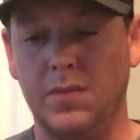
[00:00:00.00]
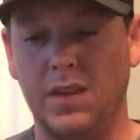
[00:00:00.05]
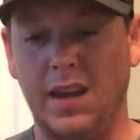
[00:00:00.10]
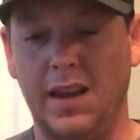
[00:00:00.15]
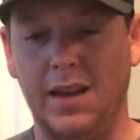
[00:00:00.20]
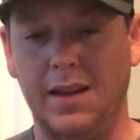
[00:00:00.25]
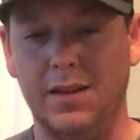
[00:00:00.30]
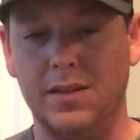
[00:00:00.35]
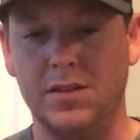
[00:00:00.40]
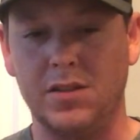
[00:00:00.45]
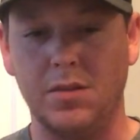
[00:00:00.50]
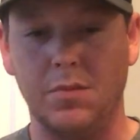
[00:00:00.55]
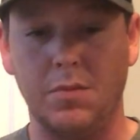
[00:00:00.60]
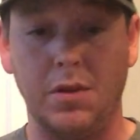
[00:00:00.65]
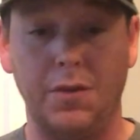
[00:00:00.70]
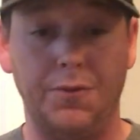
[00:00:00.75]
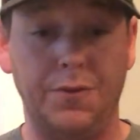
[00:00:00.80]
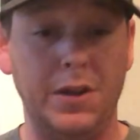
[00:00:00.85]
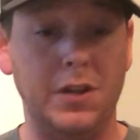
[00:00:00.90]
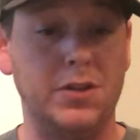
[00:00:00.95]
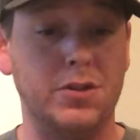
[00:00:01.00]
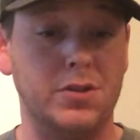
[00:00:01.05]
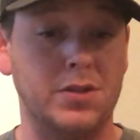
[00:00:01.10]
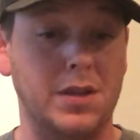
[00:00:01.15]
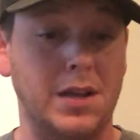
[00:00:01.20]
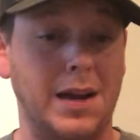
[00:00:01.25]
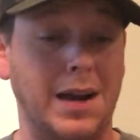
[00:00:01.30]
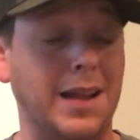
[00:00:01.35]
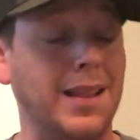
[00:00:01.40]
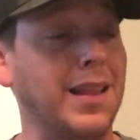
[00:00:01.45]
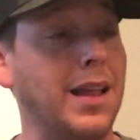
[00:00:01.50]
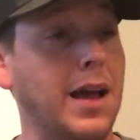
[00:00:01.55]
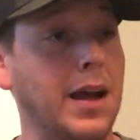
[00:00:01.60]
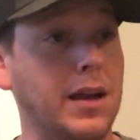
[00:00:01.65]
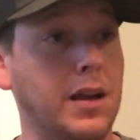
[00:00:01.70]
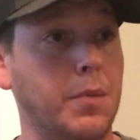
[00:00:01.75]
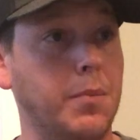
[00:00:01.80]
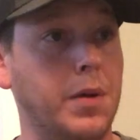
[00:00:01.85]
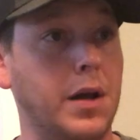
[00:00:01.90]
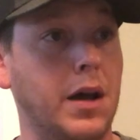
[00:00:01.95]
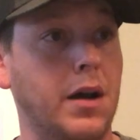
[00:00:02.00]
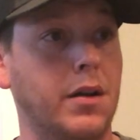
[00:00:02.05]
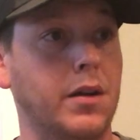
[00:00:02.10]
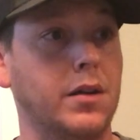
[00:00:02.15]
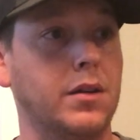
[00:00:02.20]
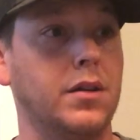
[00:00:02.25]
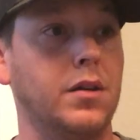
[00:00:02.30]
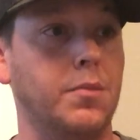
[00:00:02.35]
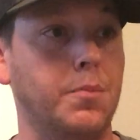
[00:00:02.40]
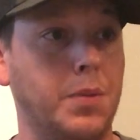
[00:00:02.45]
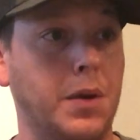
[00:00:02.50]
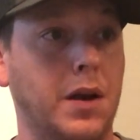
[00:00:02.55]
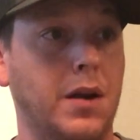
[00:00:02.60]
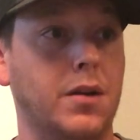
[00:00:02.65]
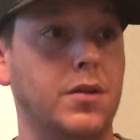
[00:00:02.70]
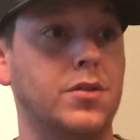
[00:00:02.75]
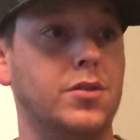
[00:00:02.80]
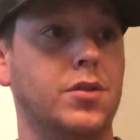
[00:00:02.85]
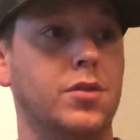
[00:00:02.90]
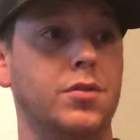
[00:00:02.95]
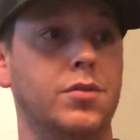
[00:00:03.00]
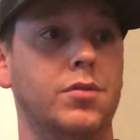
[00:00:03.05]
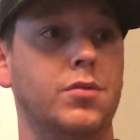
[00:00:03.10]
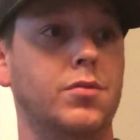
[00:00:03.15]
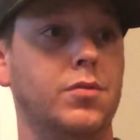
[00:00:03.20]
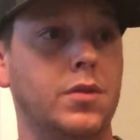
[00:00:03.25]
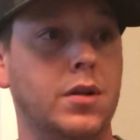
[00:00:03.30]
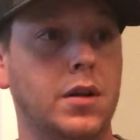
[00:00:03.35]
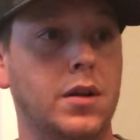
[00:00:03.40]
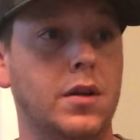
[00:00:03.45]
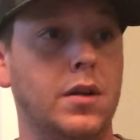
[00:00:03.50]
and some of the features that I like about it compared to